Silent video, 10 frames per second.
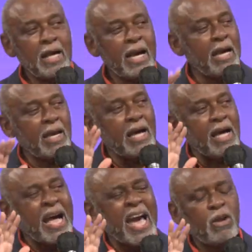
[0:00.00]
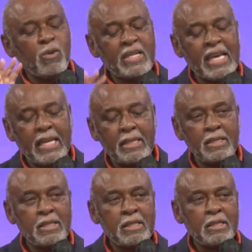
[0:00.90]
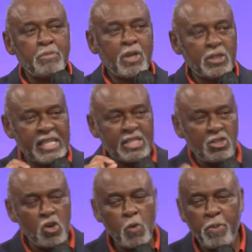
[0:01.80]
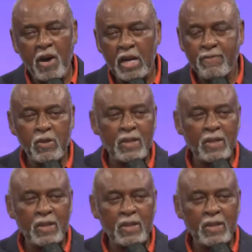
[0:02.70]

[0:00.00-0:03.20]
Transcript: I, I don't get it because there's no part of your